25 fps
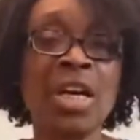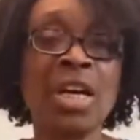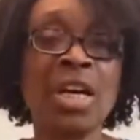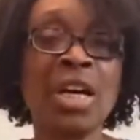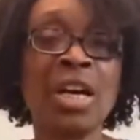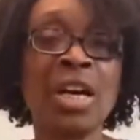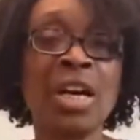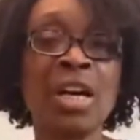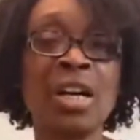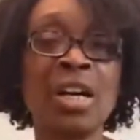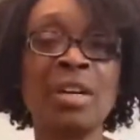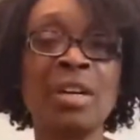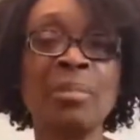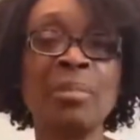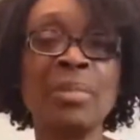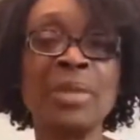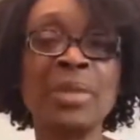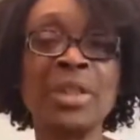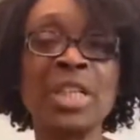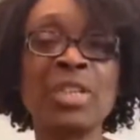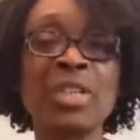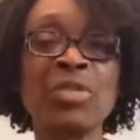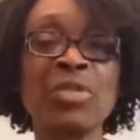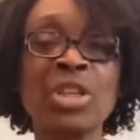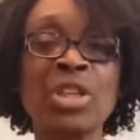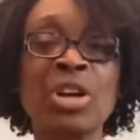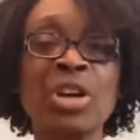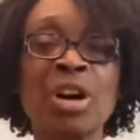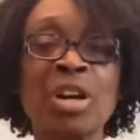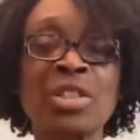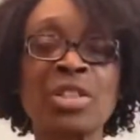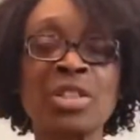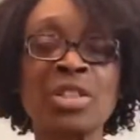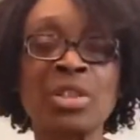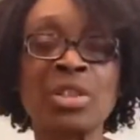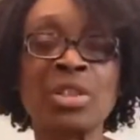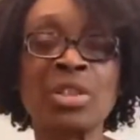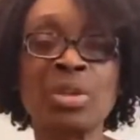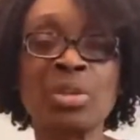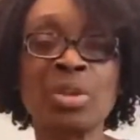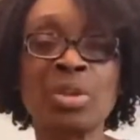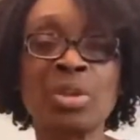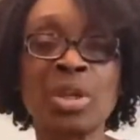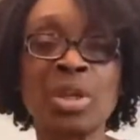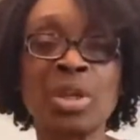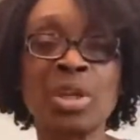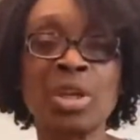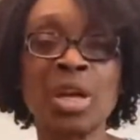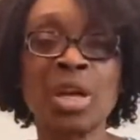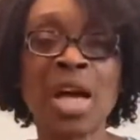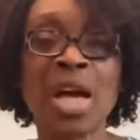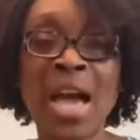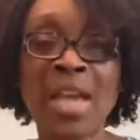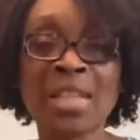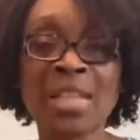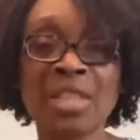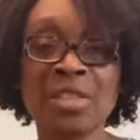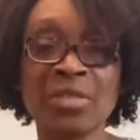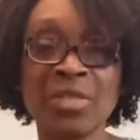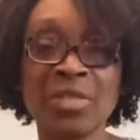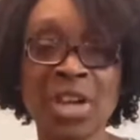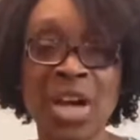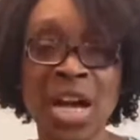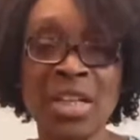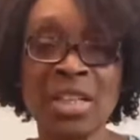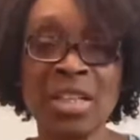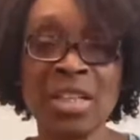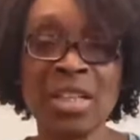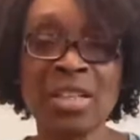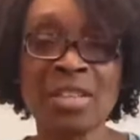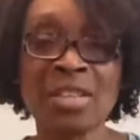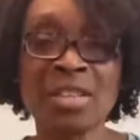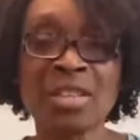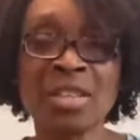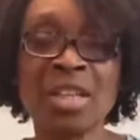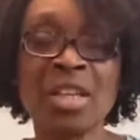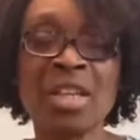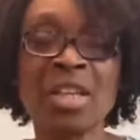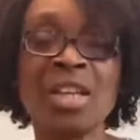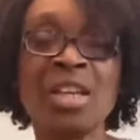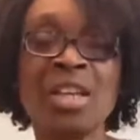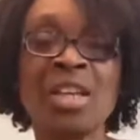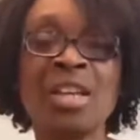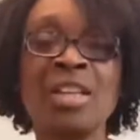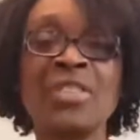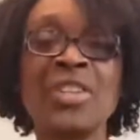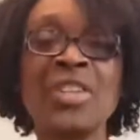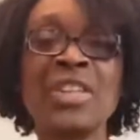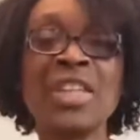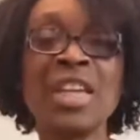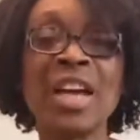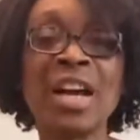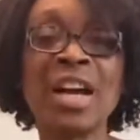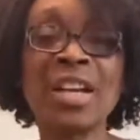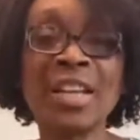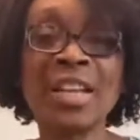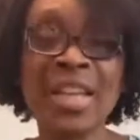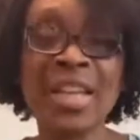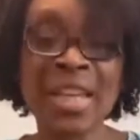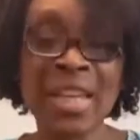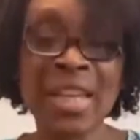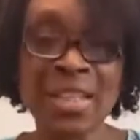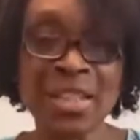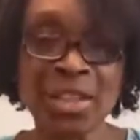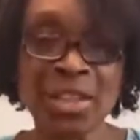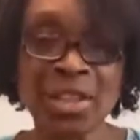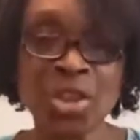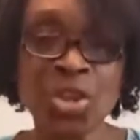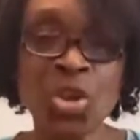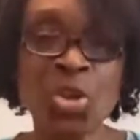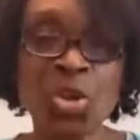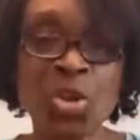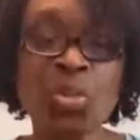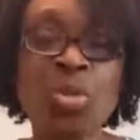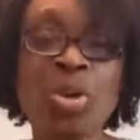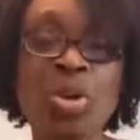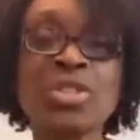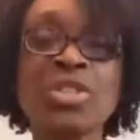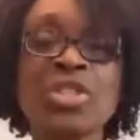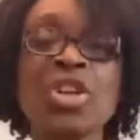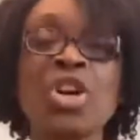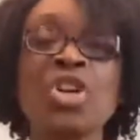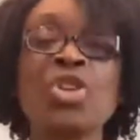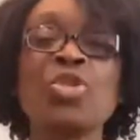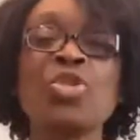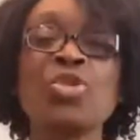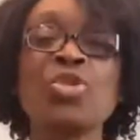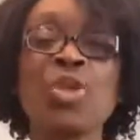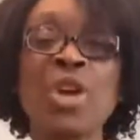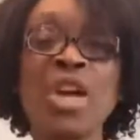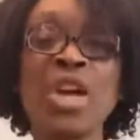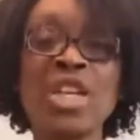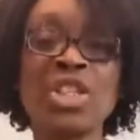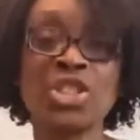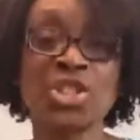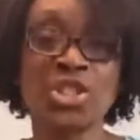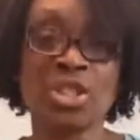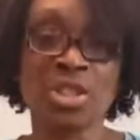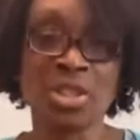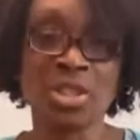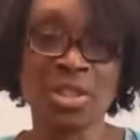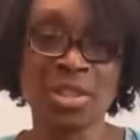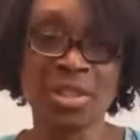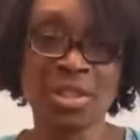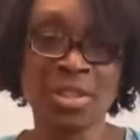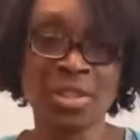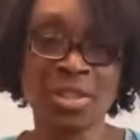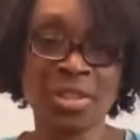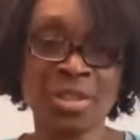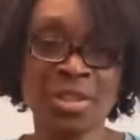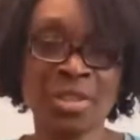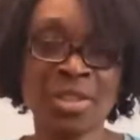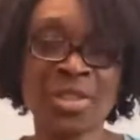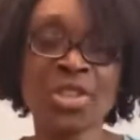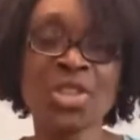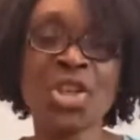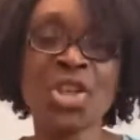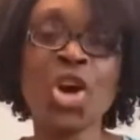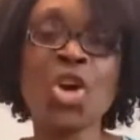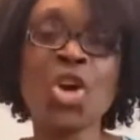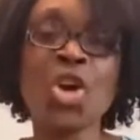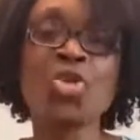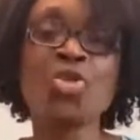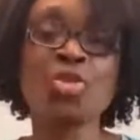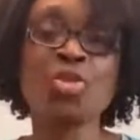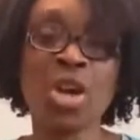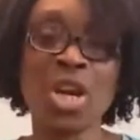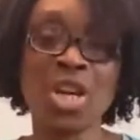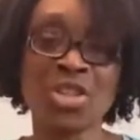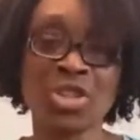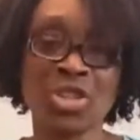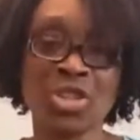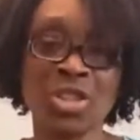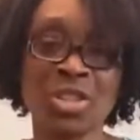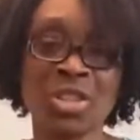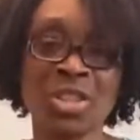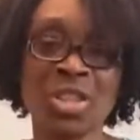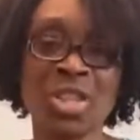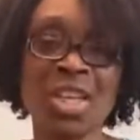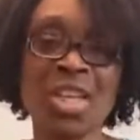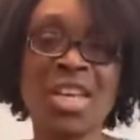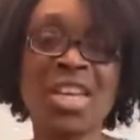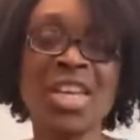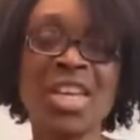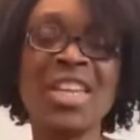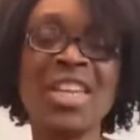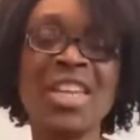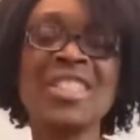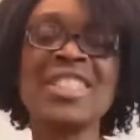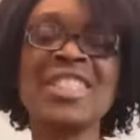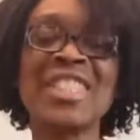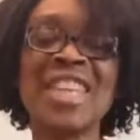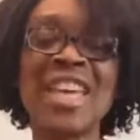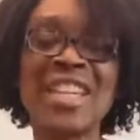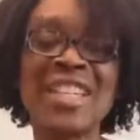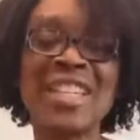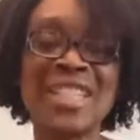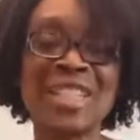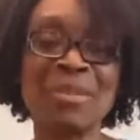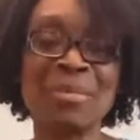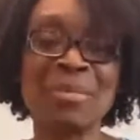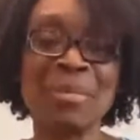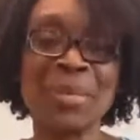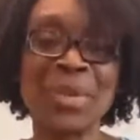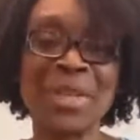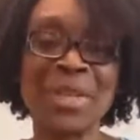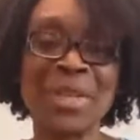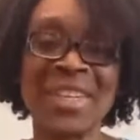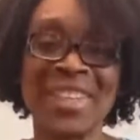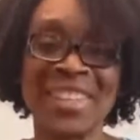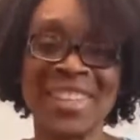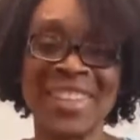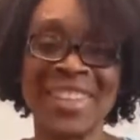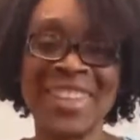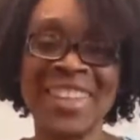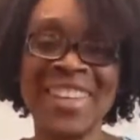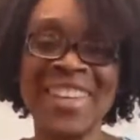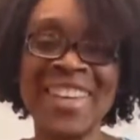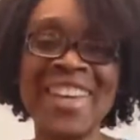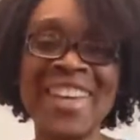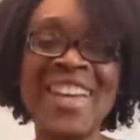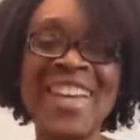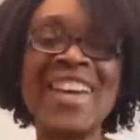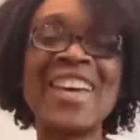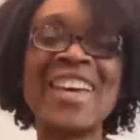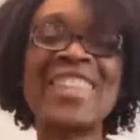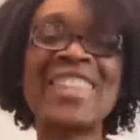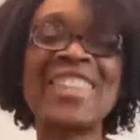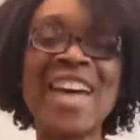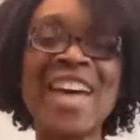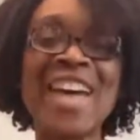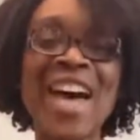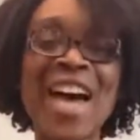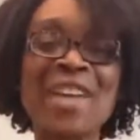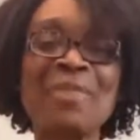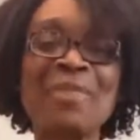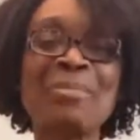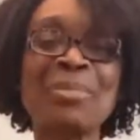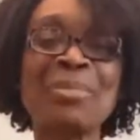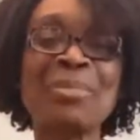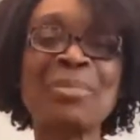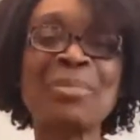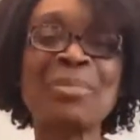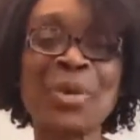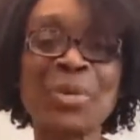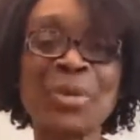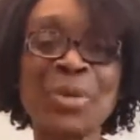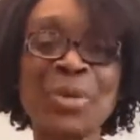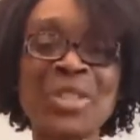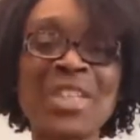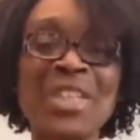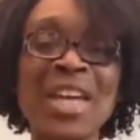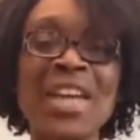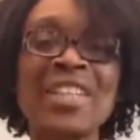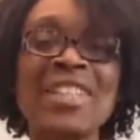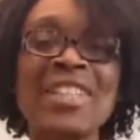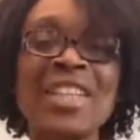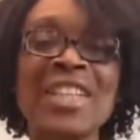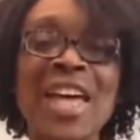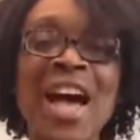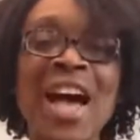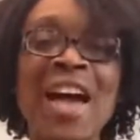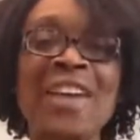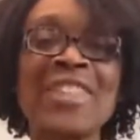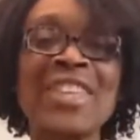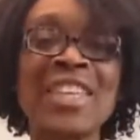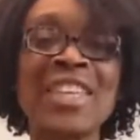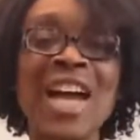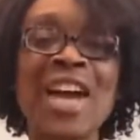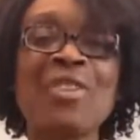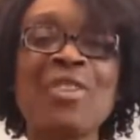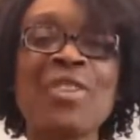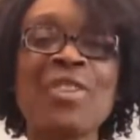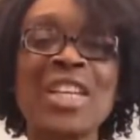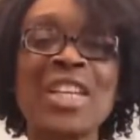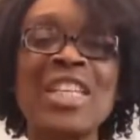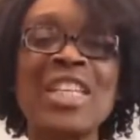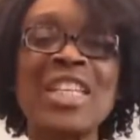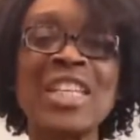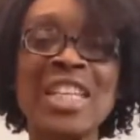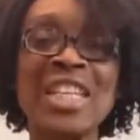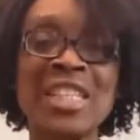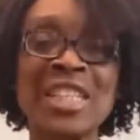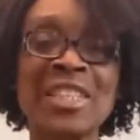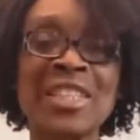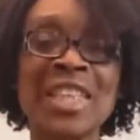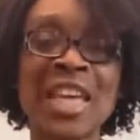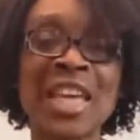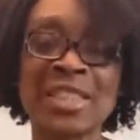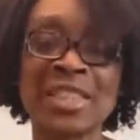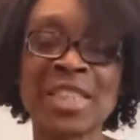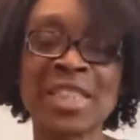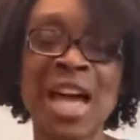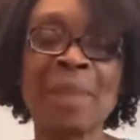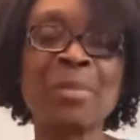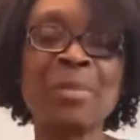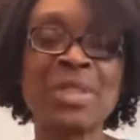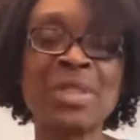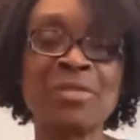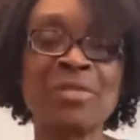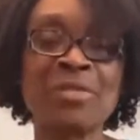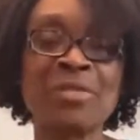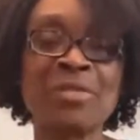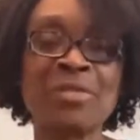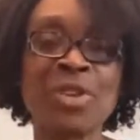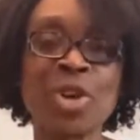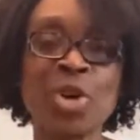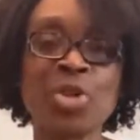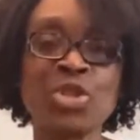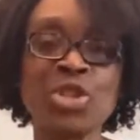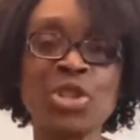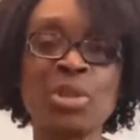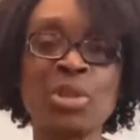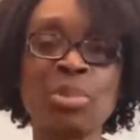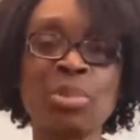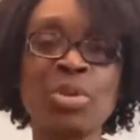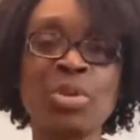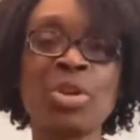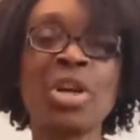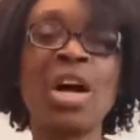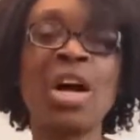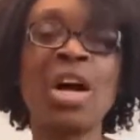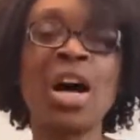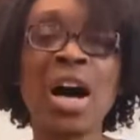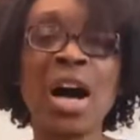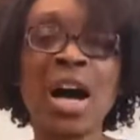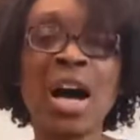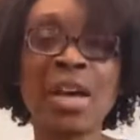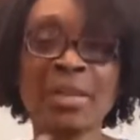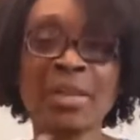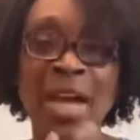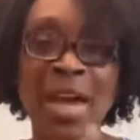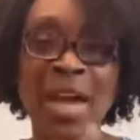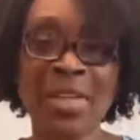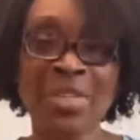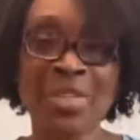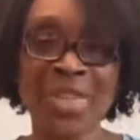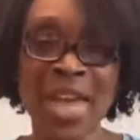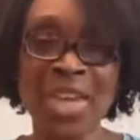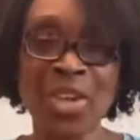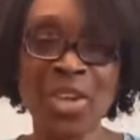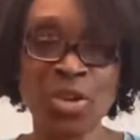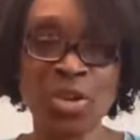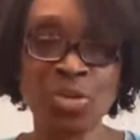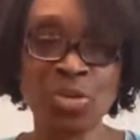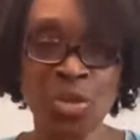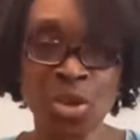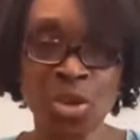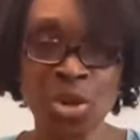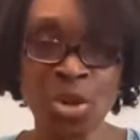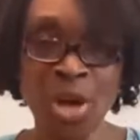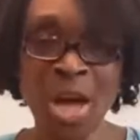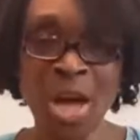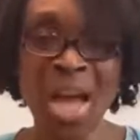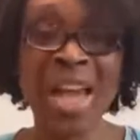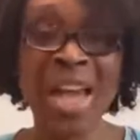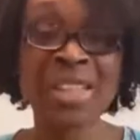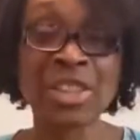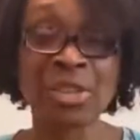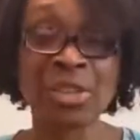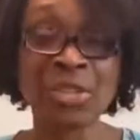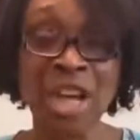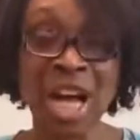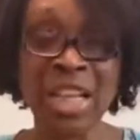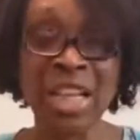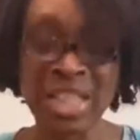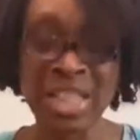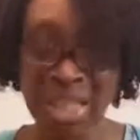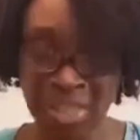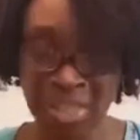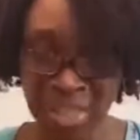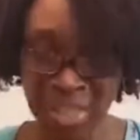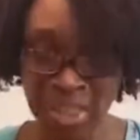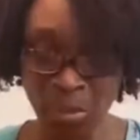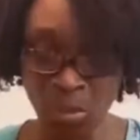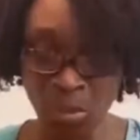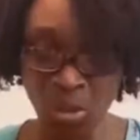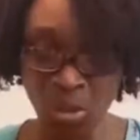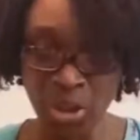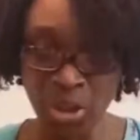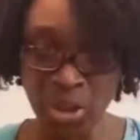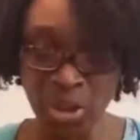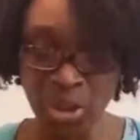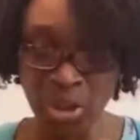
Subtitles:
in regard to acts of kindness. The young lady who was so gracious, so gracious in sending me that book, which I think I really needed that type of devotional book. I thank you for your act of kindness this morning.